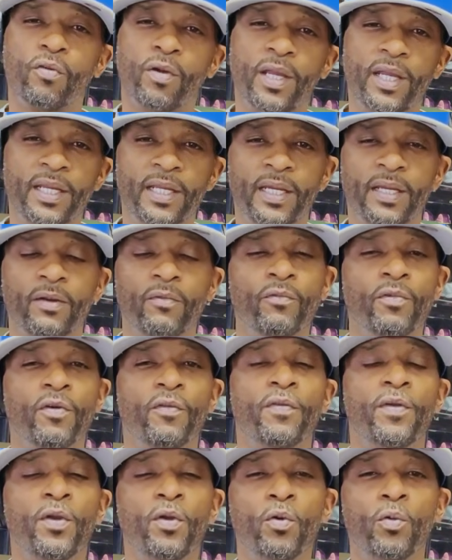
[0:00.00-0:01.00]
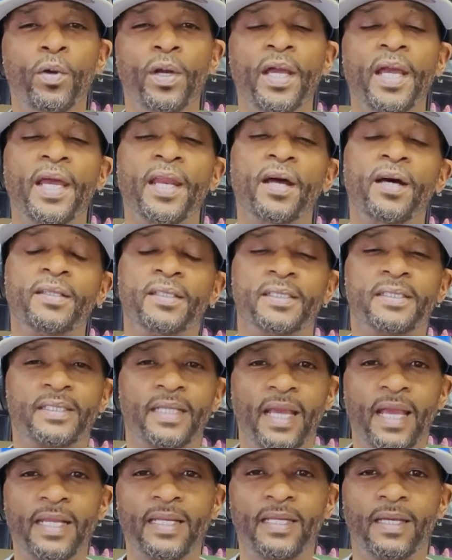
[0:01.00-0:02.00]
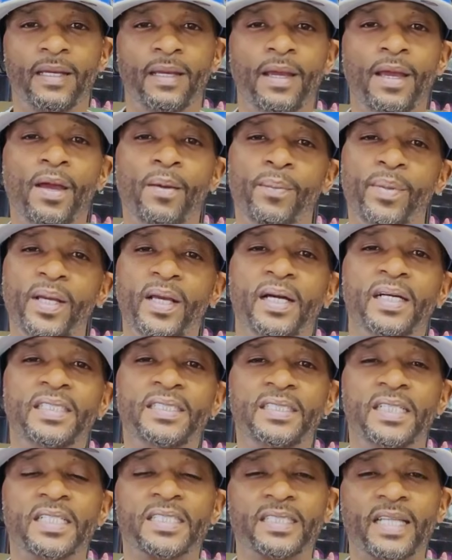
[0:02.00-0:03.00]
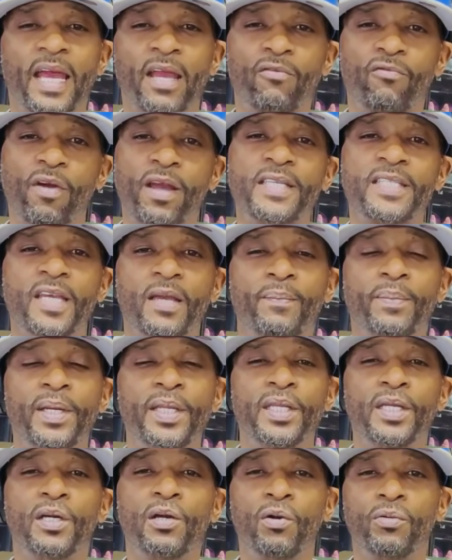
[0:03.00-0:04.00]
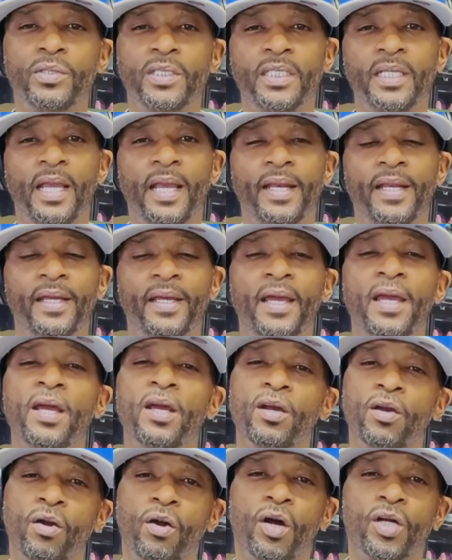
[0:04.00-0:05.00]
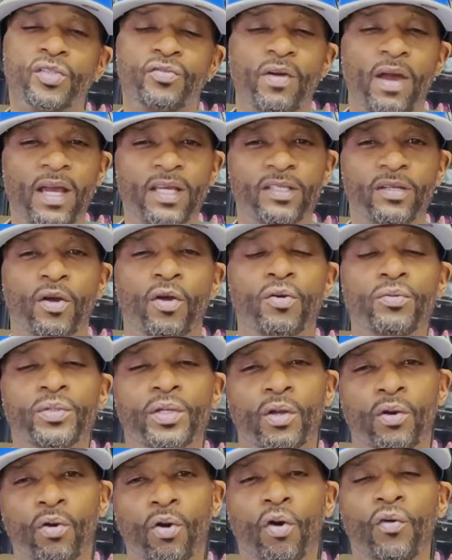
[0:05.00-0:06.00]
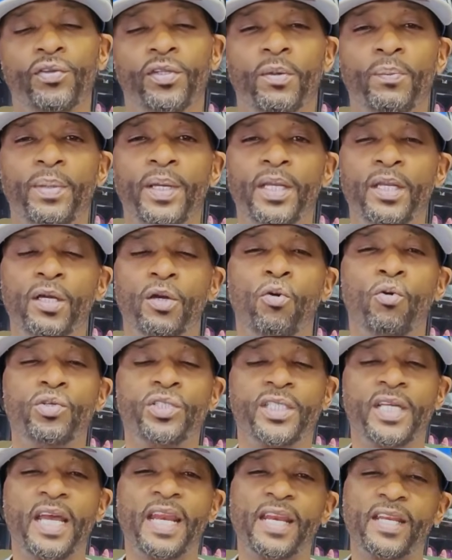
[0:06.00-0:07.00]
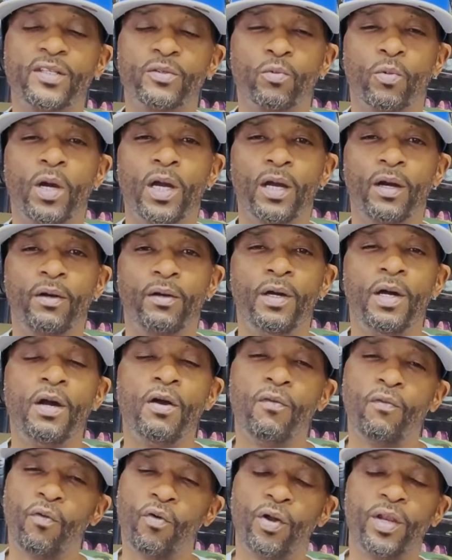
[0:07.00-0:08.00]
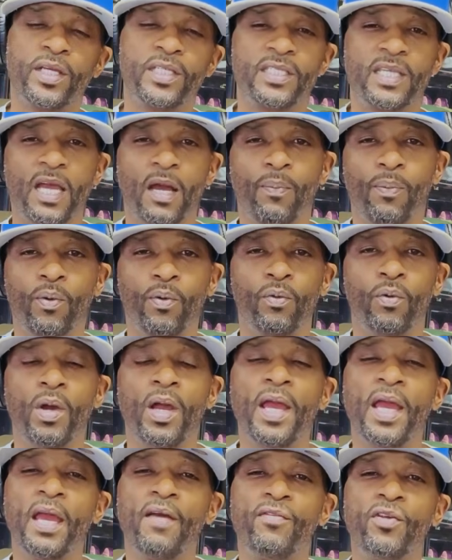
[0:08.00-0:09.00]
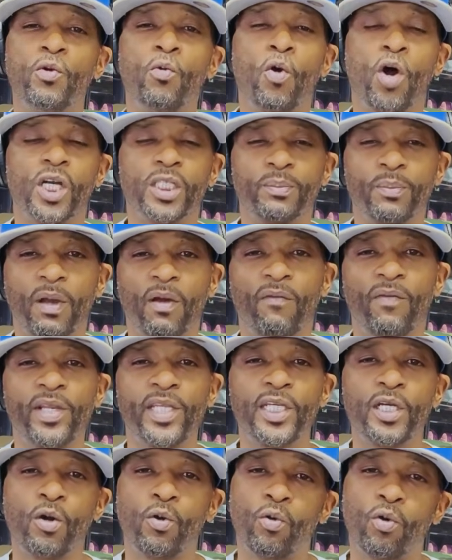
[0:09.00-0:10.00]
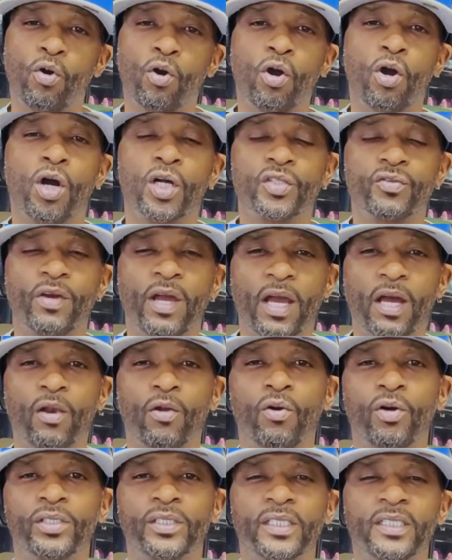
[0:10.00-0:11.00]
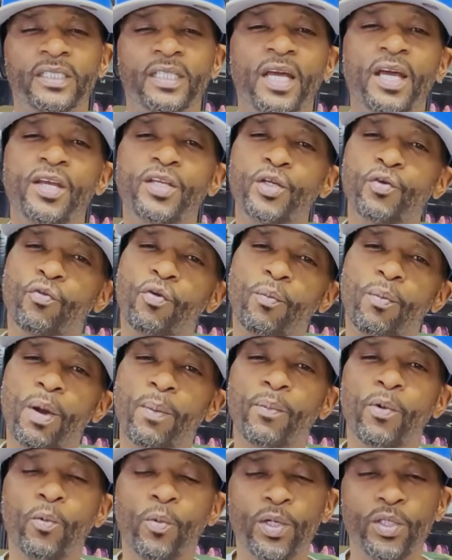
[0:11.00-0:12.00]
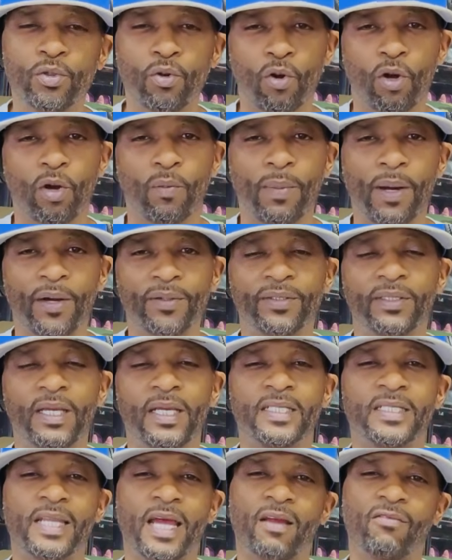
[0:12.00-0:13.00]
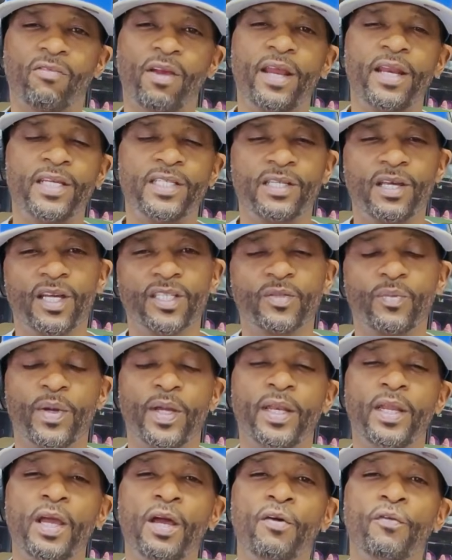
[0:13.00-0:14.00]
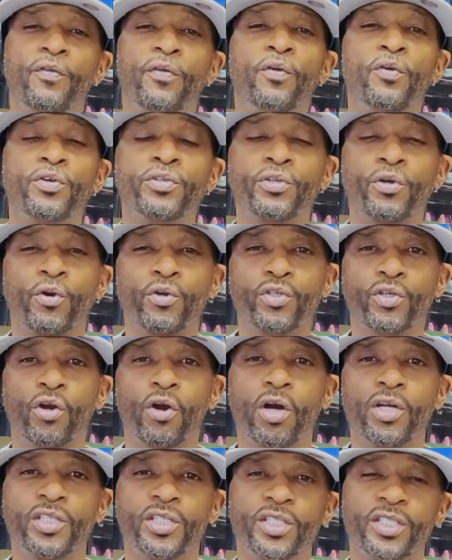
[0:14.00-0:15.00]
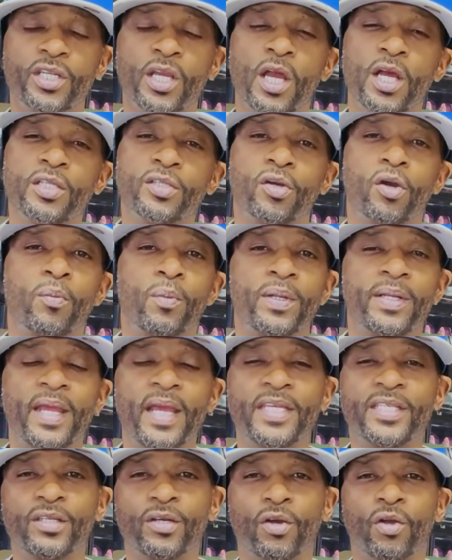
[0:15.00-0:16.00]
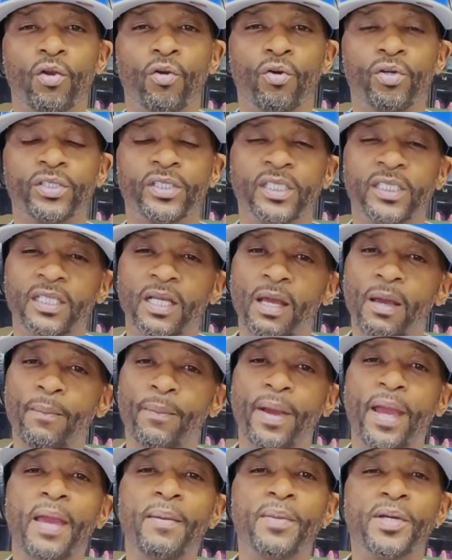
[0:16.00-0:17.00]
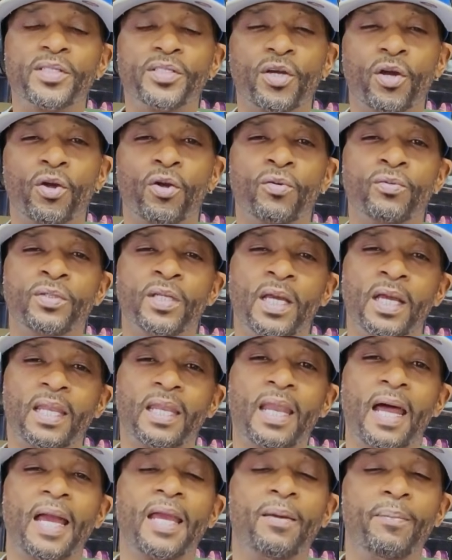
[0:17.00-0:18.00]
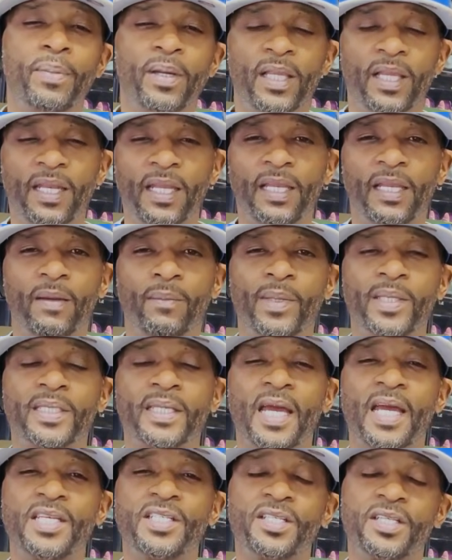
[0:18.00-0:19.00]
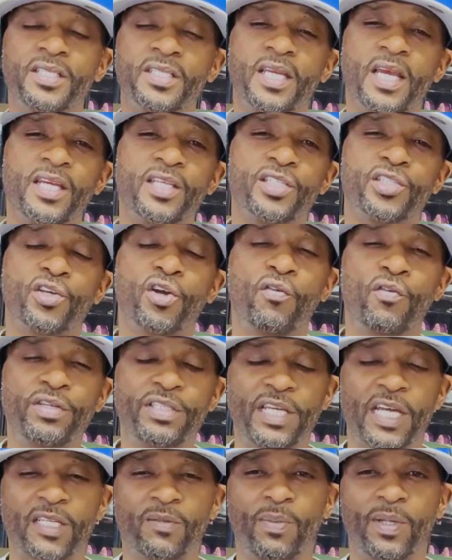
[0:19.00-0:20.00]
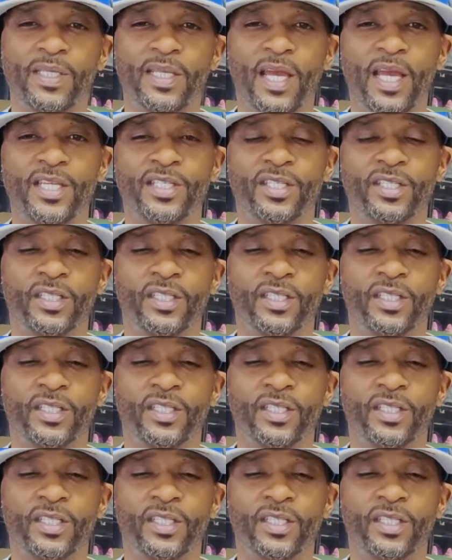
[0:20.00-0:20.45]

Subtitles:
Read it, review it, and understand it. Because just like rates can be negotiated, contract terms can often be negotiated as well. For an example, if you watch my video on contract clauses, you remember we talk about things like rate adjustment, fuel surcharges, termination clauses, payment terms, liability limitations, and service expectations.